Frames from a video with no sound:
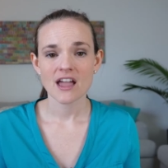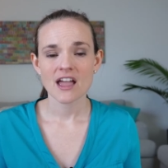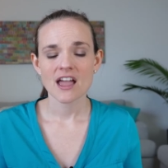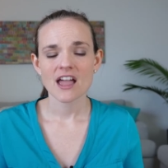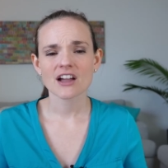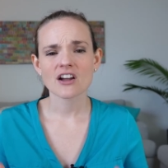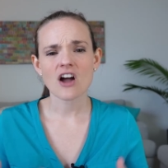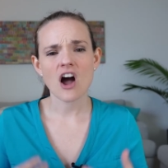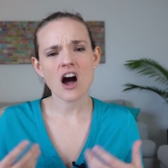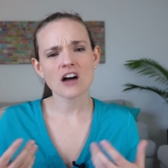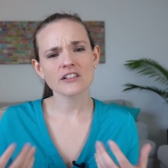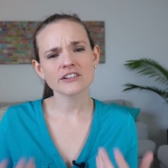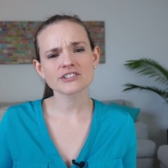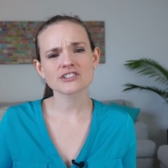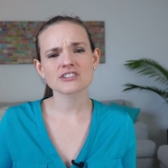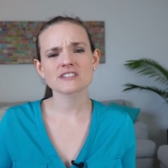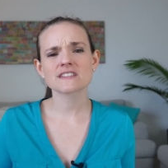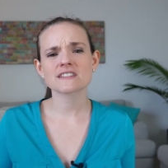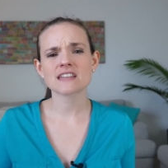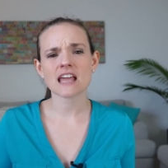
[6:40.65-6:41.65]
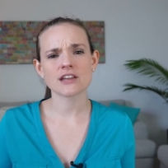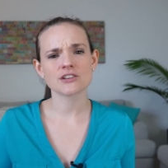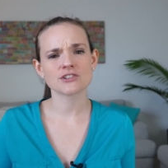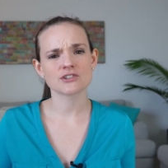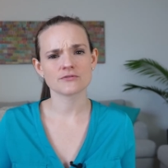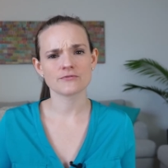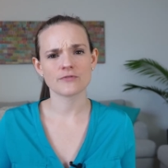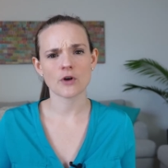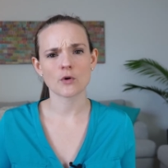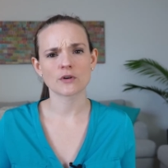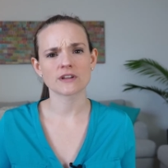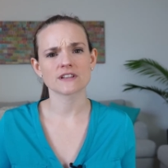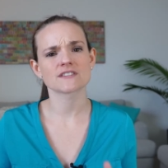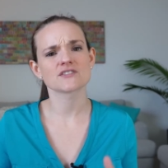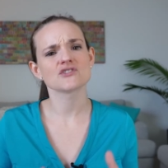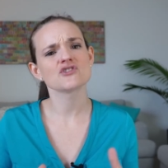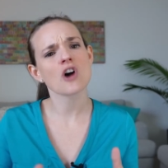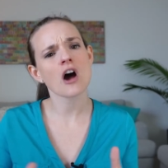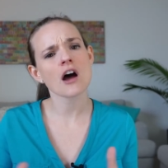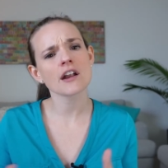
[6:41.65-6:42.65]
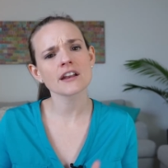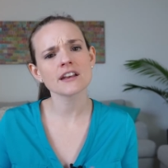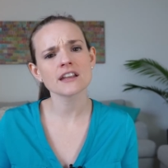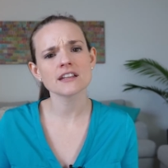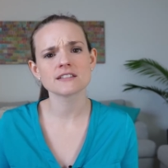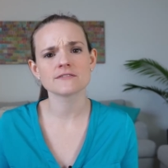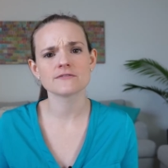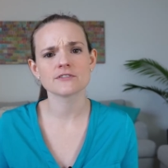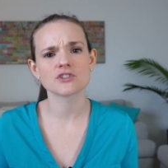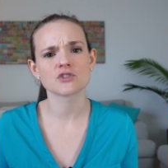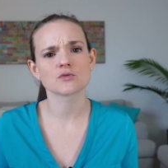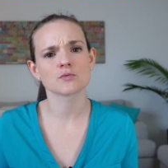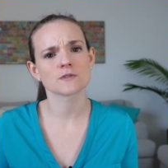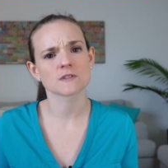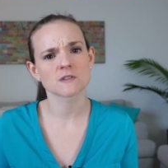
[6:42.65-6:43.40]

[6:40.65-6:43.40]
ecologists tend to focus not on individual